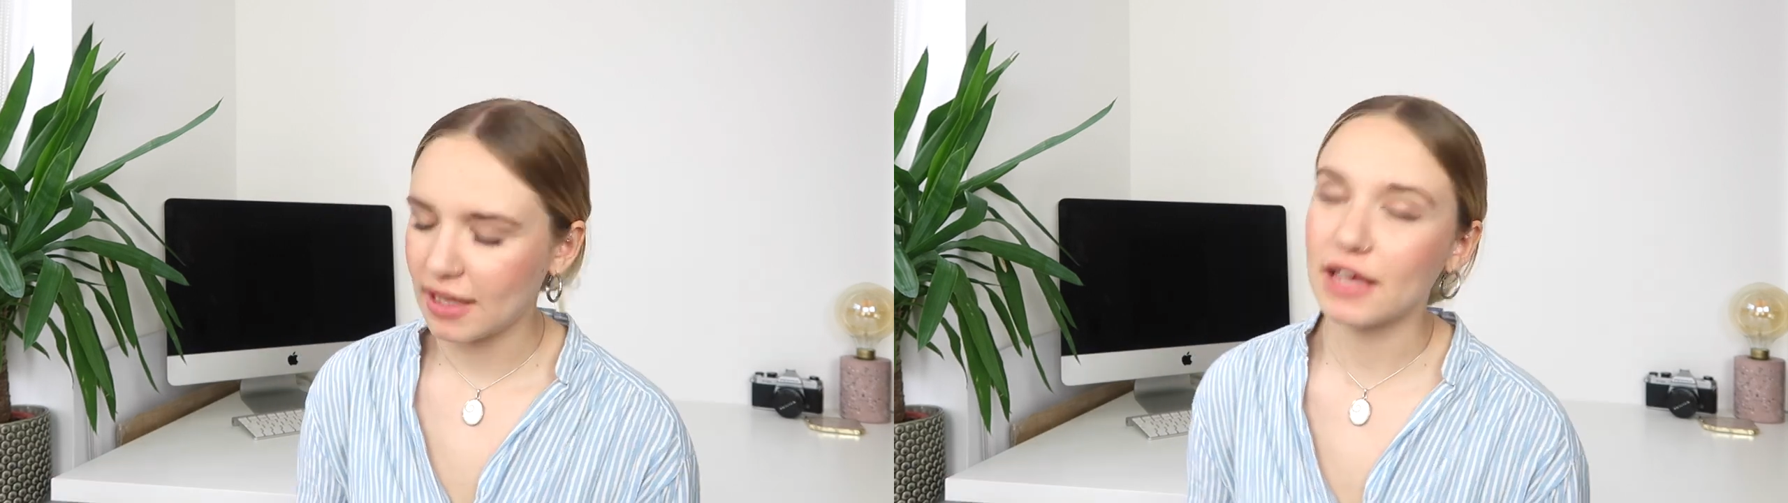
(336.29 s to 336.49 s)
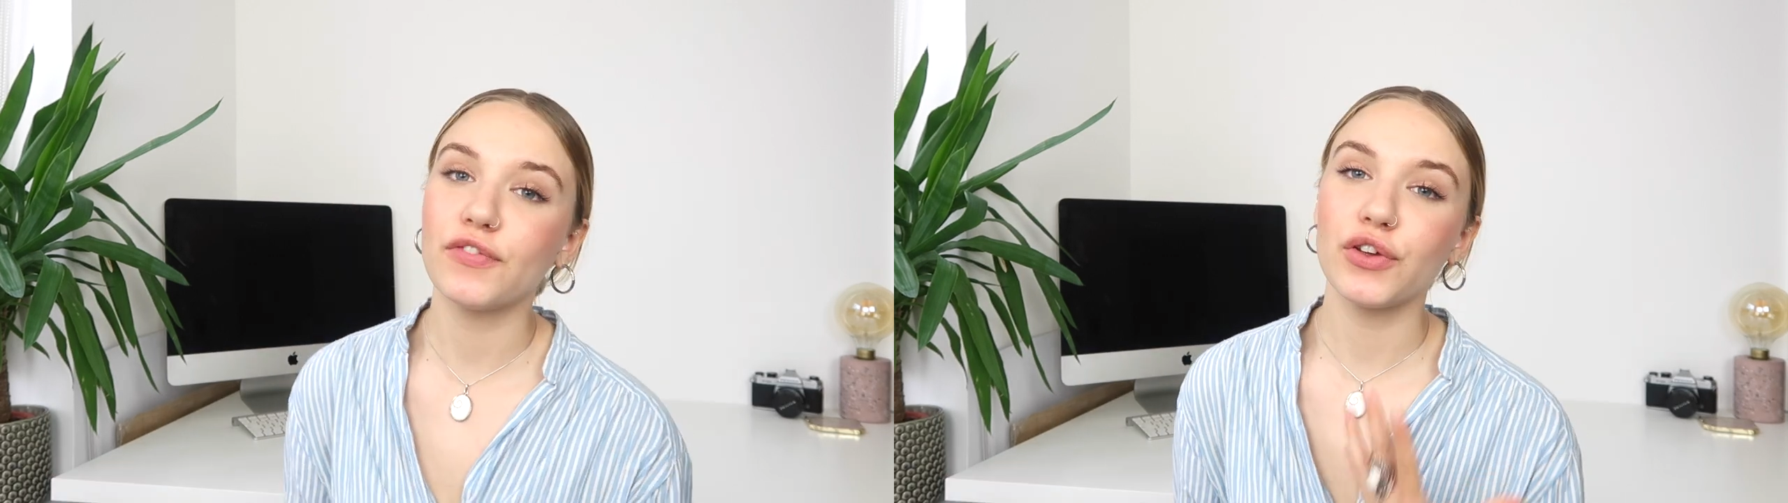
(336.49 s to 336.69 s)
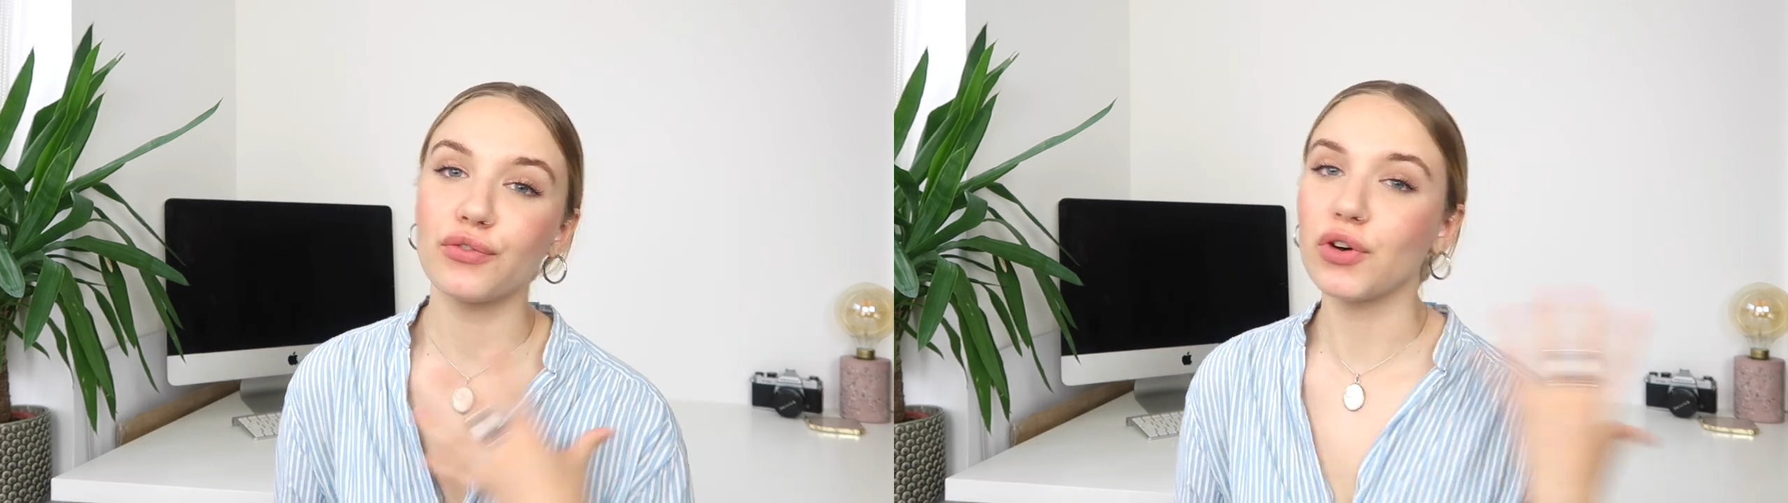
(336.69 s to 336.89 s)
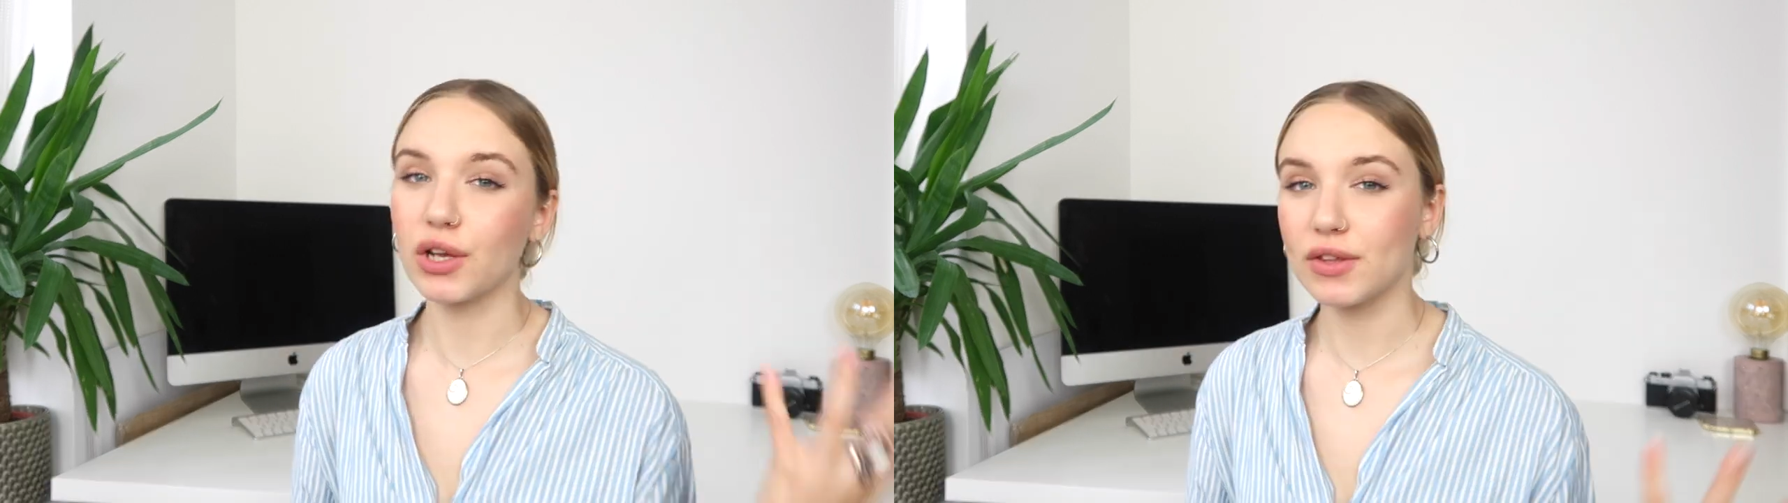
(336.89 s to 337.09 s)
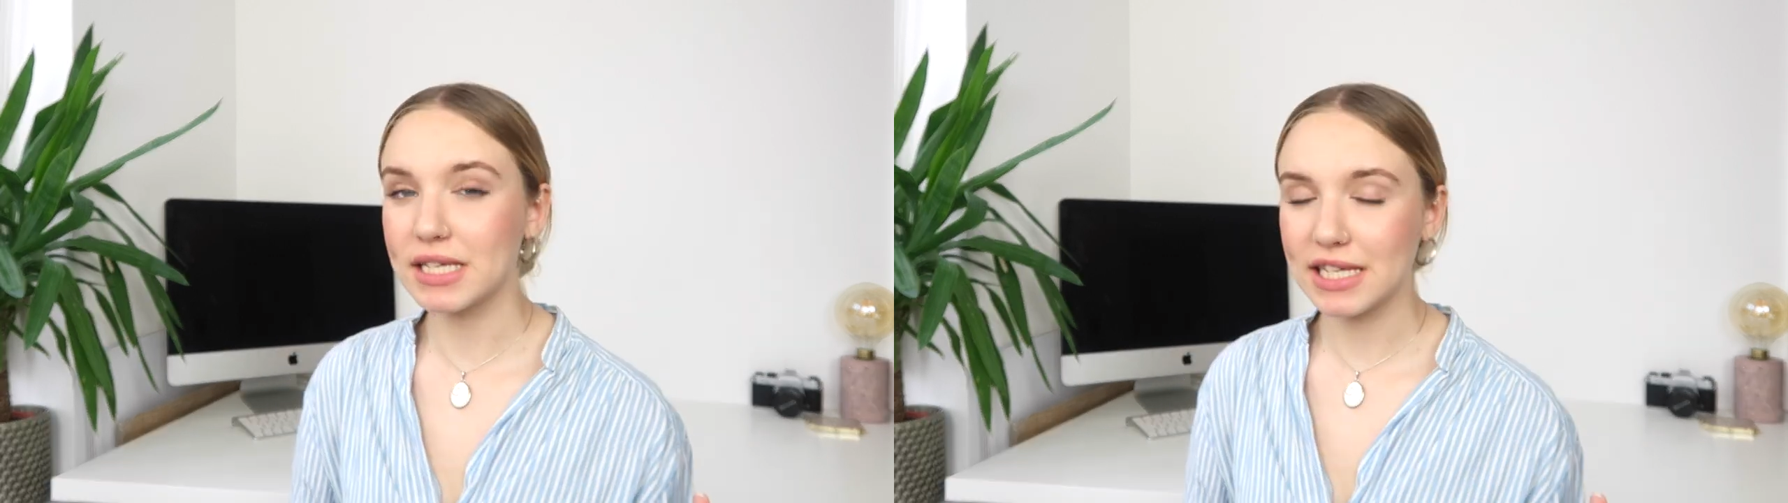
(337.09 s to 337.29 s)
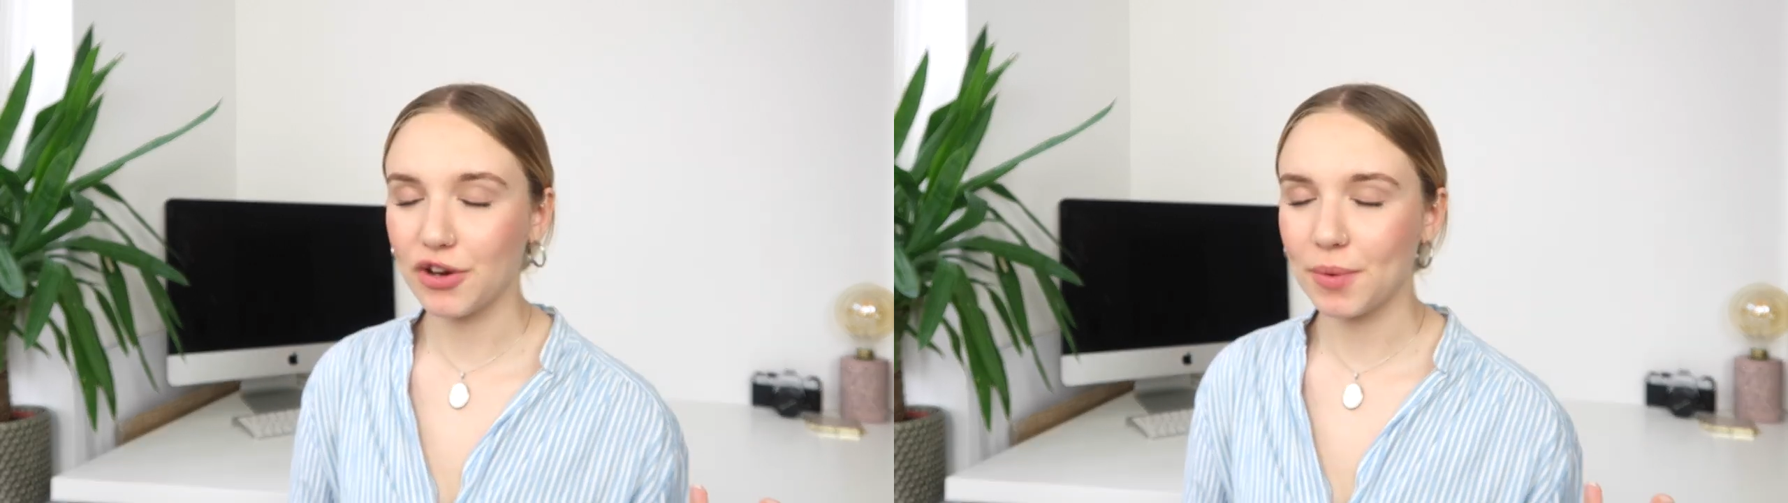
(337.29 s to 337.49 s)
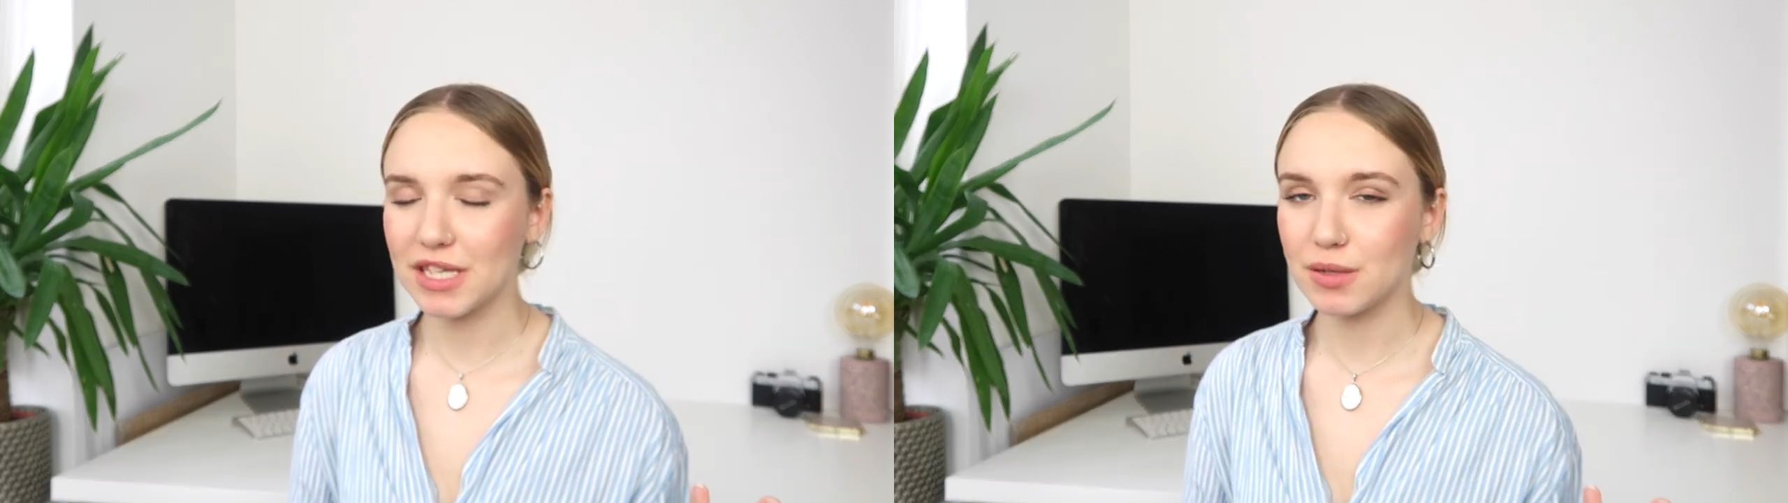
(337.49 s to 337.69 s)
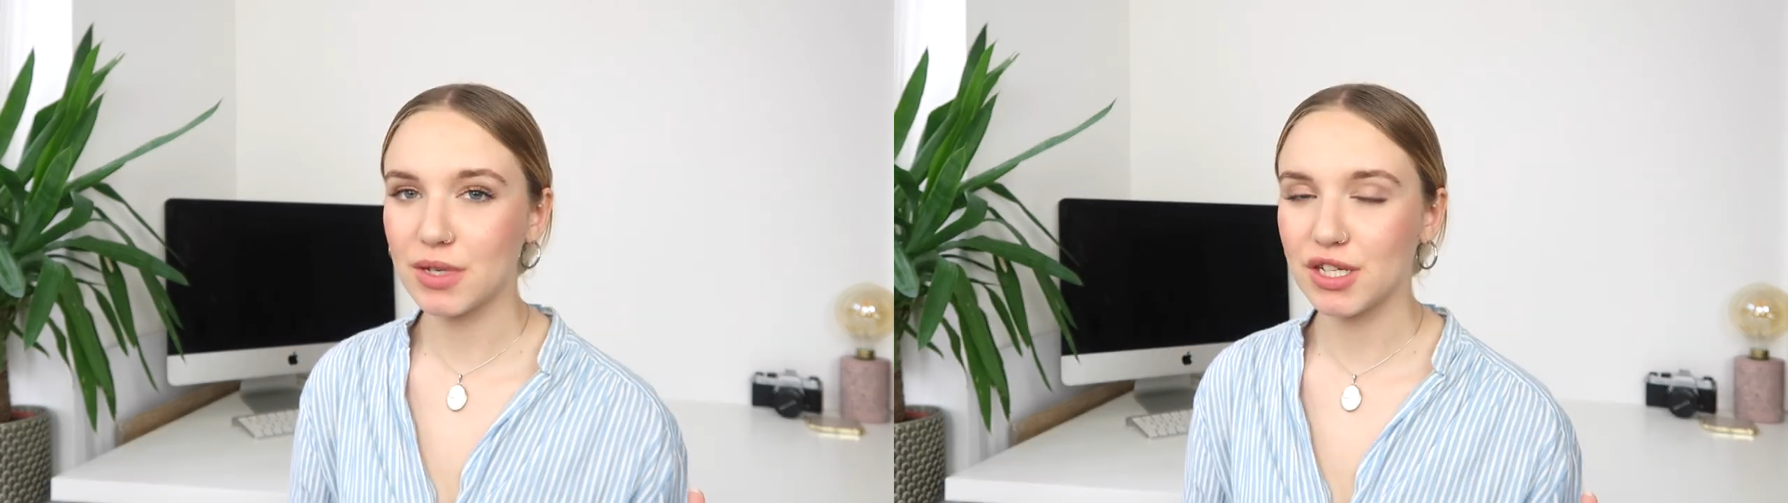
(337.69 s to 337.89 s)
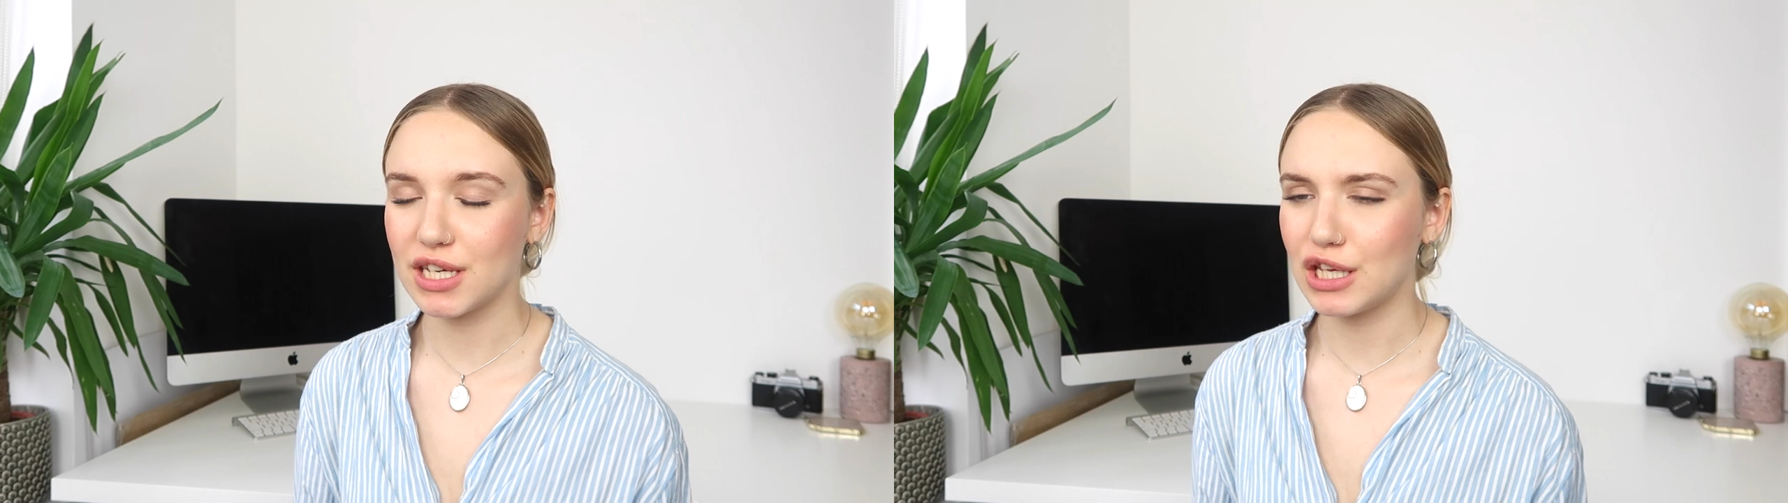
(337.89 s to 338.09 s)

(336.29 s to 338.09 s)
If you follow the Zero Waste community,